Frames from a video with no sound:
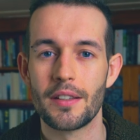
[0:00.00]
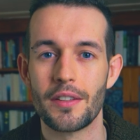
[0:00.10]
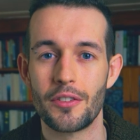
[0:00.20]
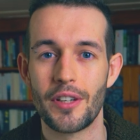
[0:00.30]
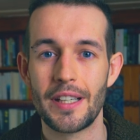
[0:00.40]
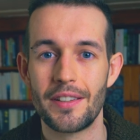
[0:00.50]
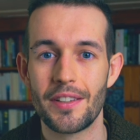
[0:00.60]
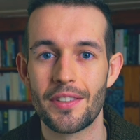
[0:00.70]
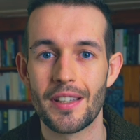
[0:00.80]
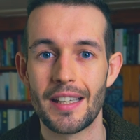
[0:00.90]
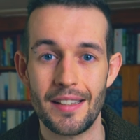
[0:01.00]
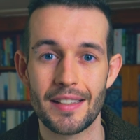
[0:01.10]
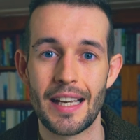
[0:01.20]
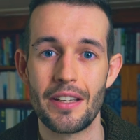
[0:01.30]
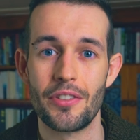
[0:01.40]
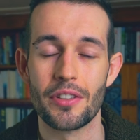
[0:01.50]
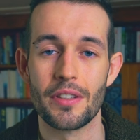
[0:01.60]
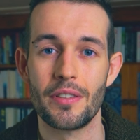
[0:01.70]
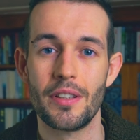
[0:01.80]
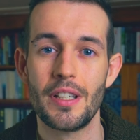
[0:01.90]
The greatest
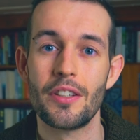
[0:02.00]
indication